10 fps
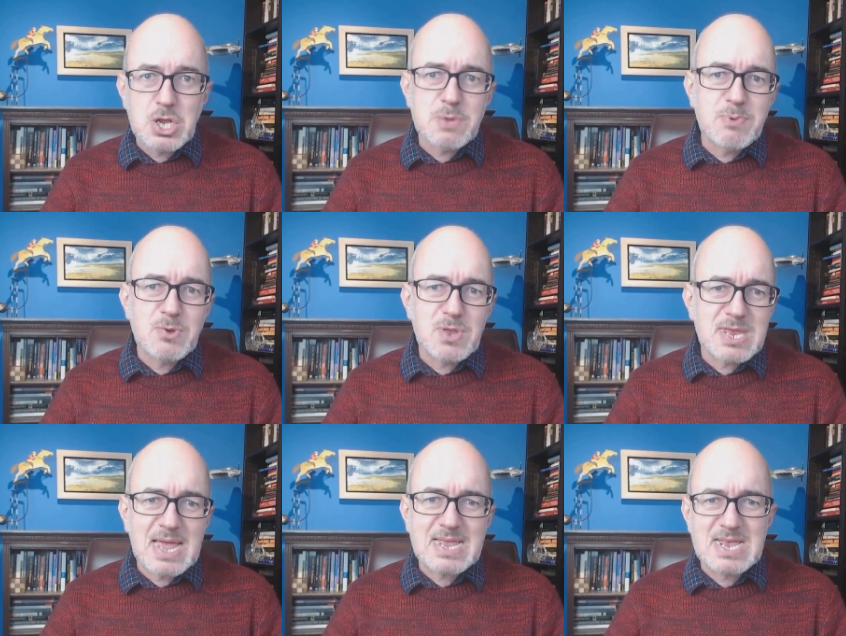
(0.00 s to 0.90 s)
between
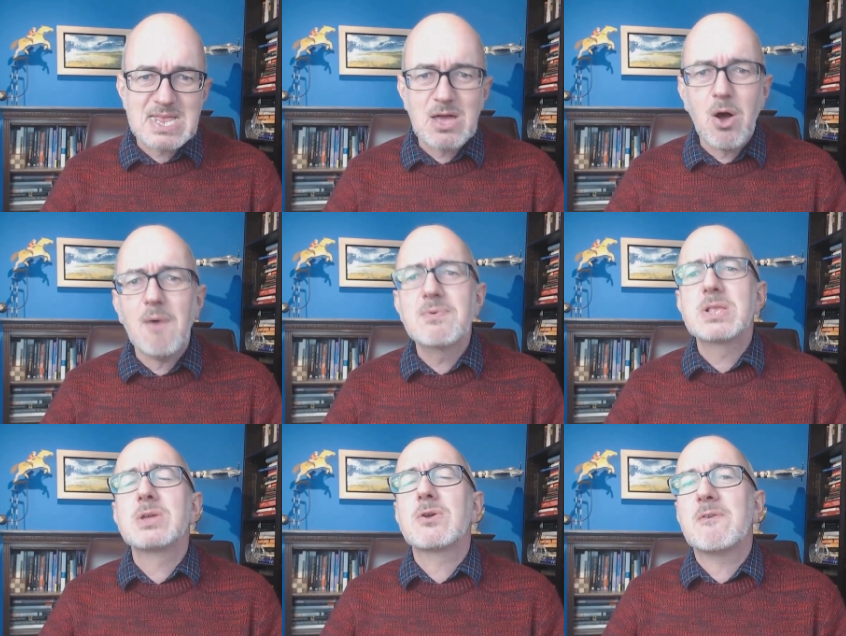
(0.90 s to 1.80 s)
sexes. They're
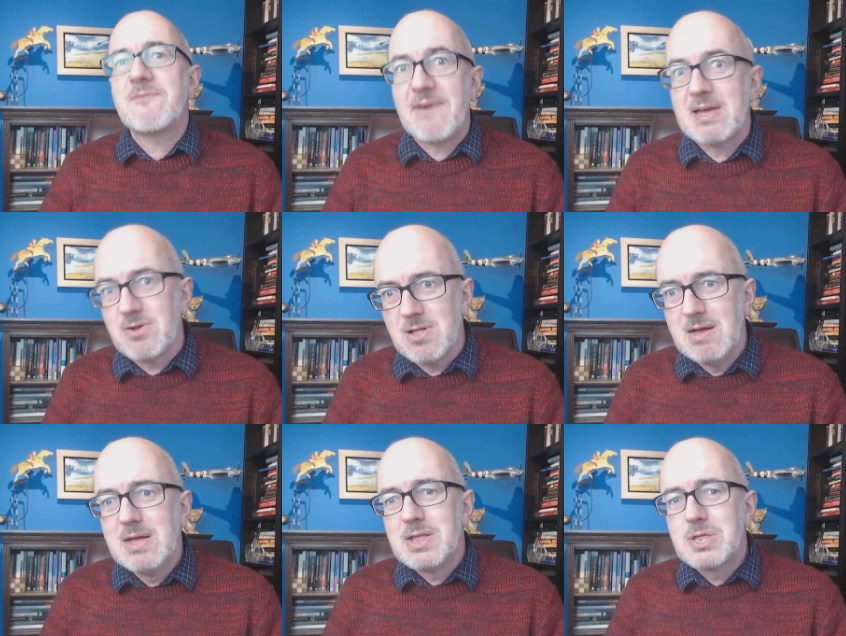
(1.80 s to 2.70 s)
obviously going to fail
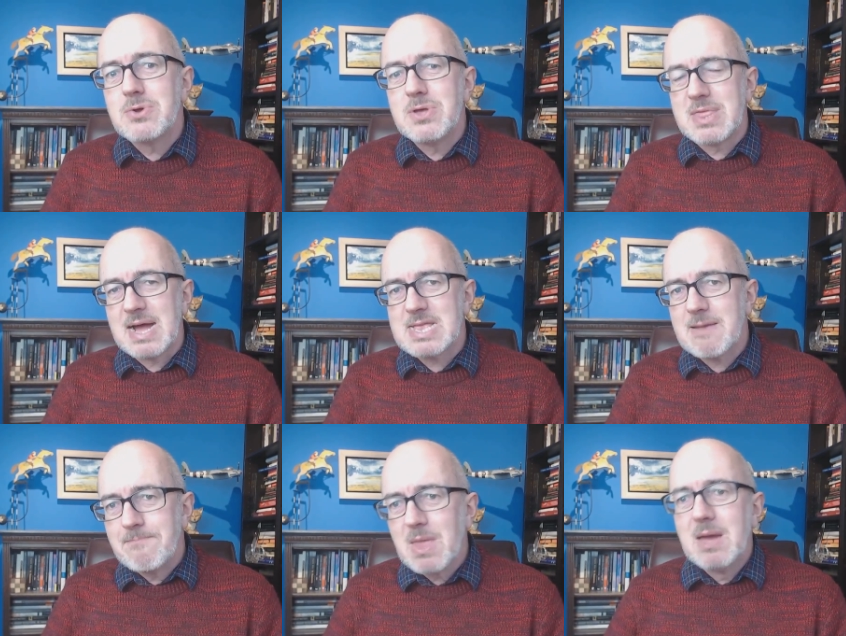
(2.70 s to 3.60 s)
doing that,
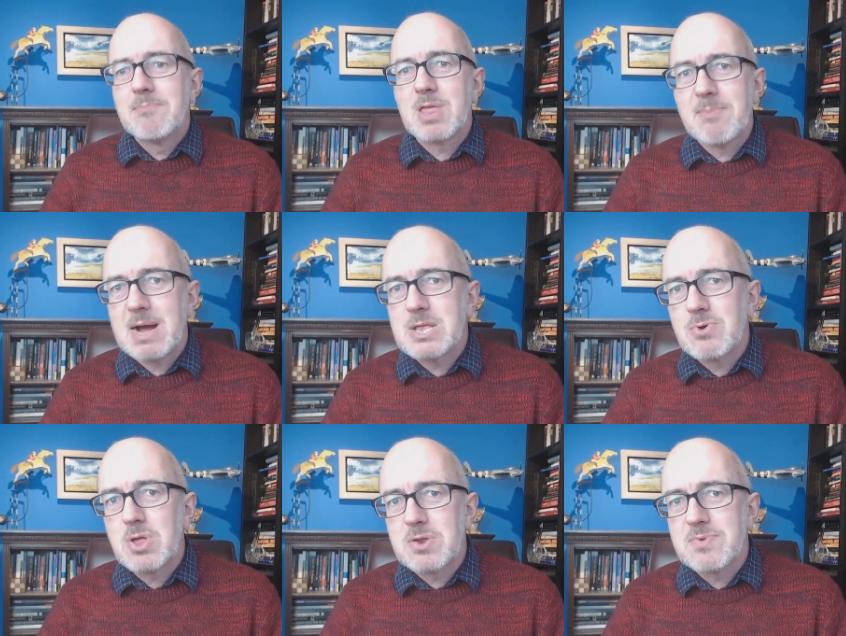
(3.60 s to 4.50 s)
but they might do a
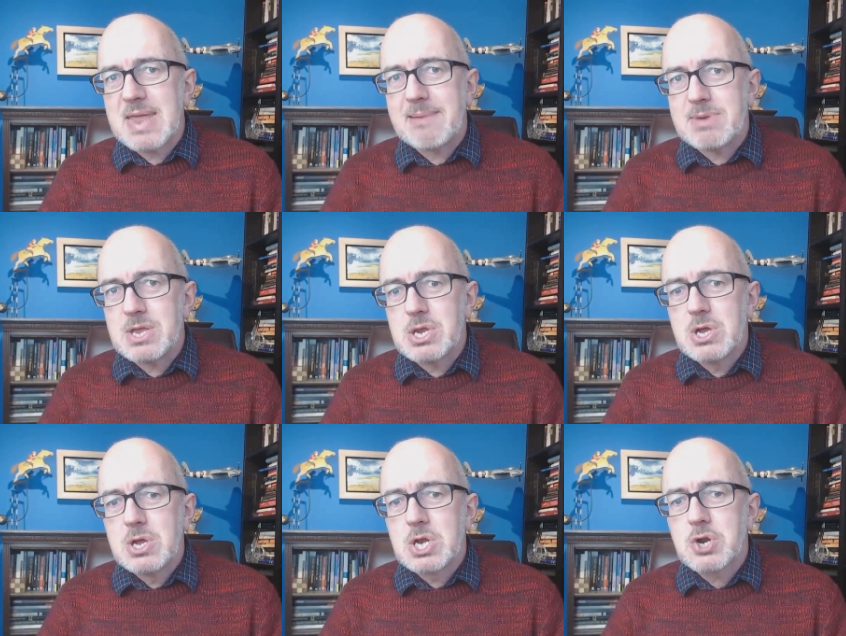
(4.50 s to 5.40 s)
lot of damage
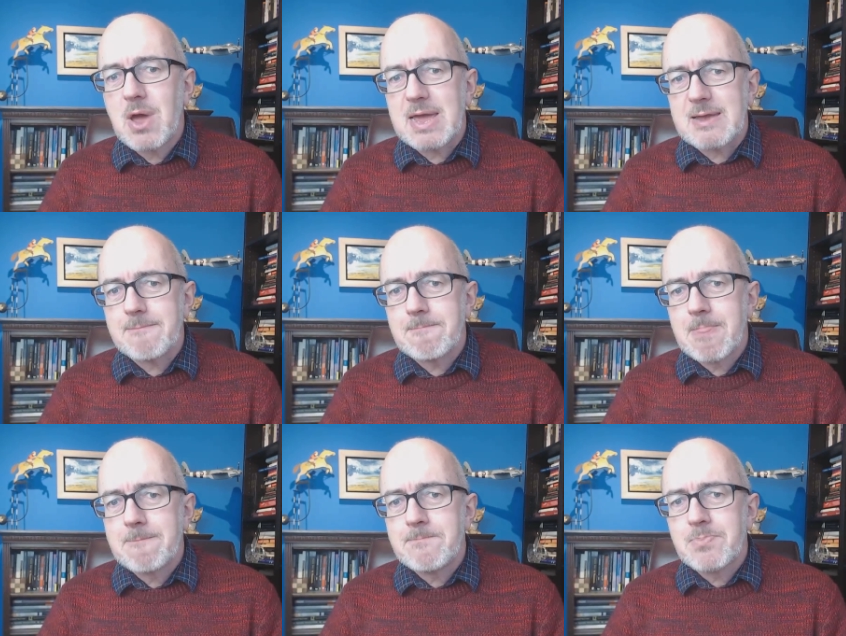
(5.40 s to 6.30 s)
trying.
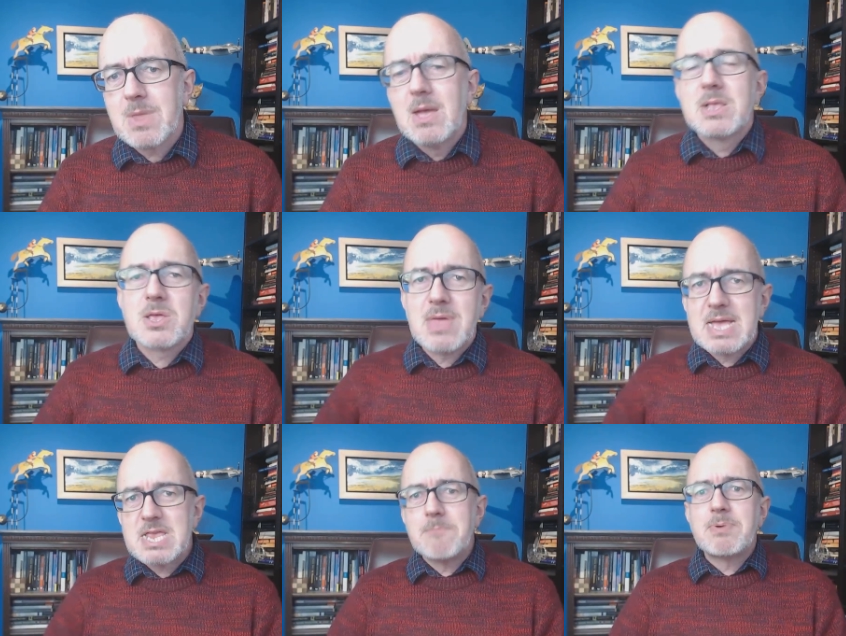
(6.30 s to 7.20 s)
So the
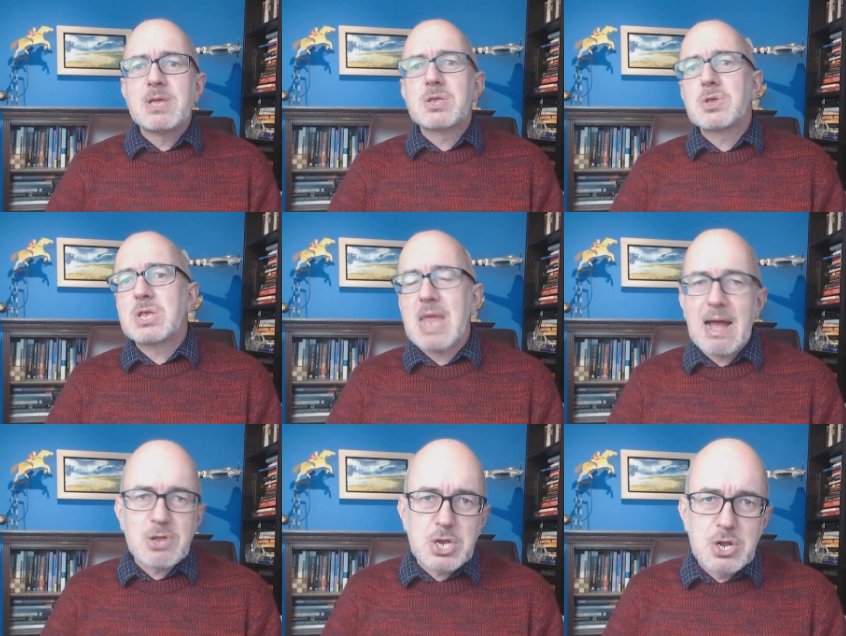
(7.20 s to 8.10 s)
SNP is using
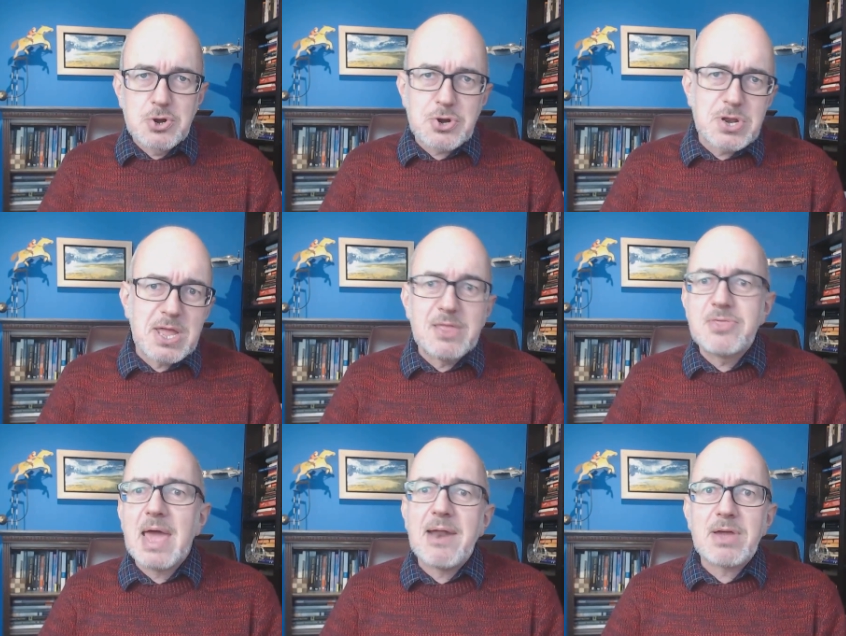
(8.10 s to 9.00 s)
our children in
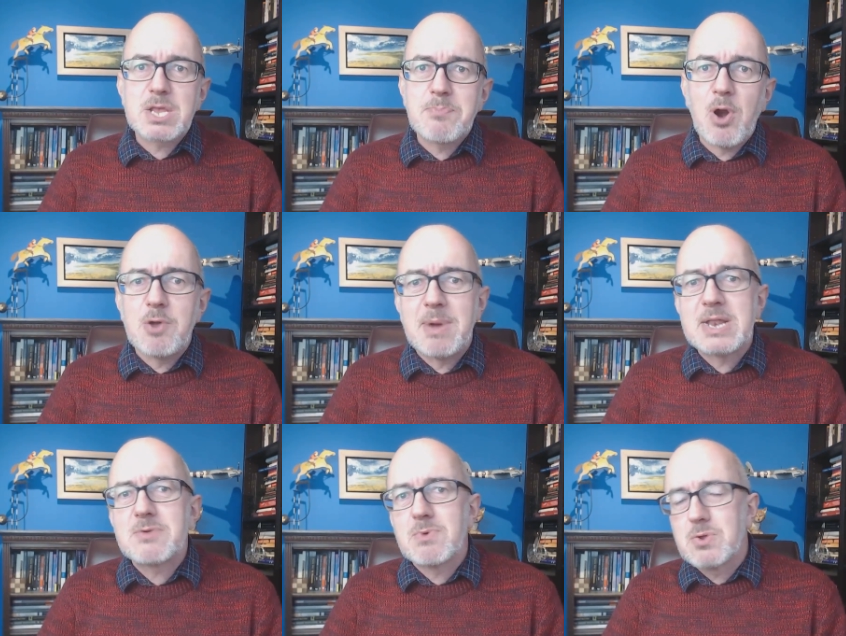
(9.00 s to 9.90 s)
their
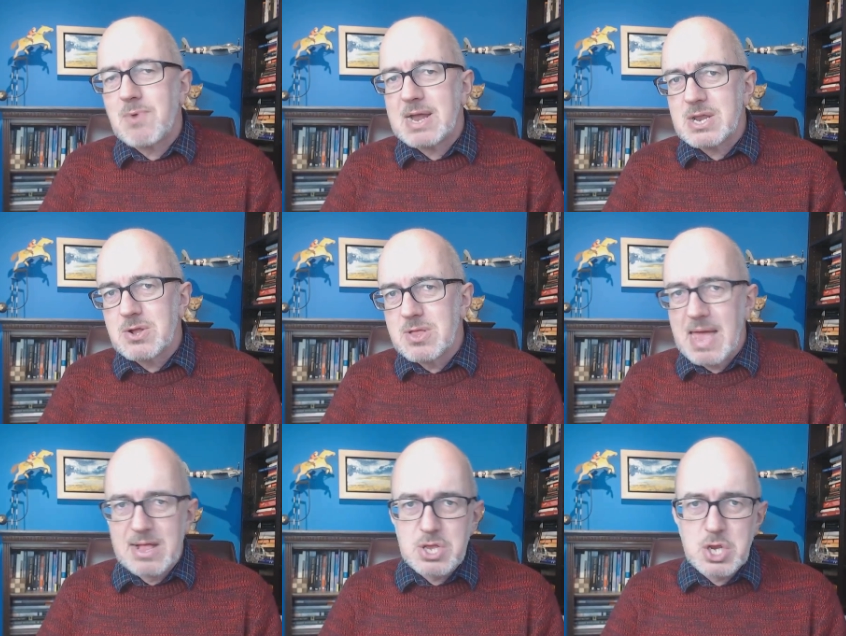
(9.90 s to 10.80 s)
experiment with radical
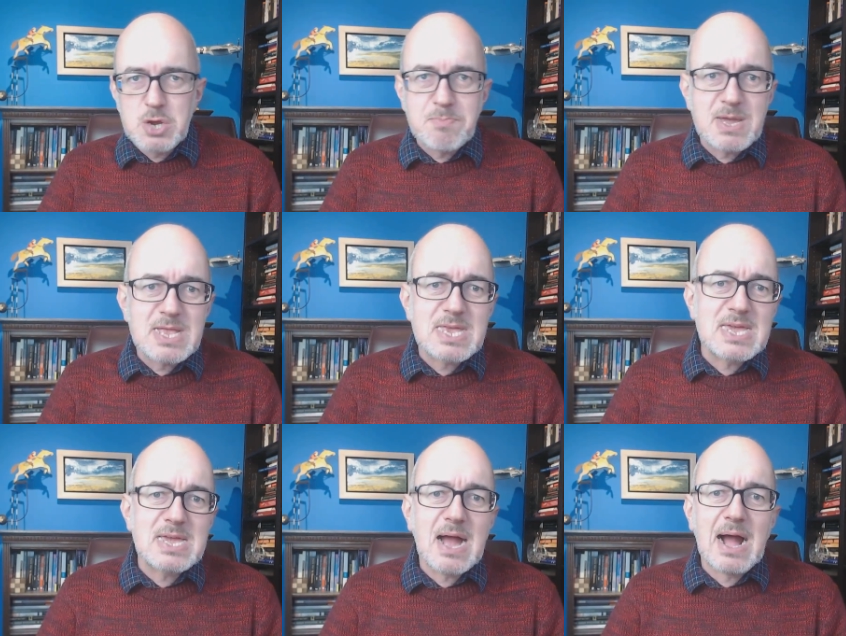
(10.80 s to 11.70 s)

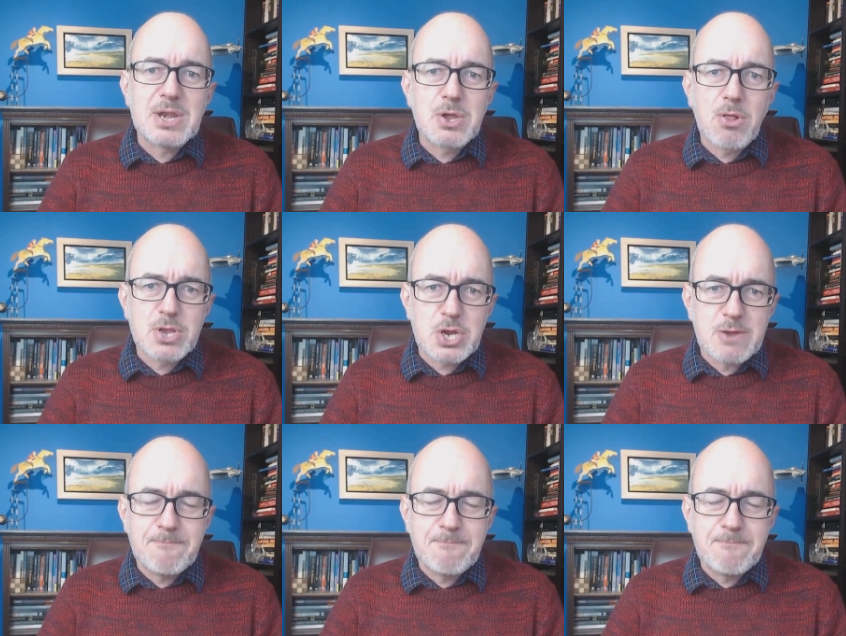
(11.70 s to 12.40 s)
LGBT ideology.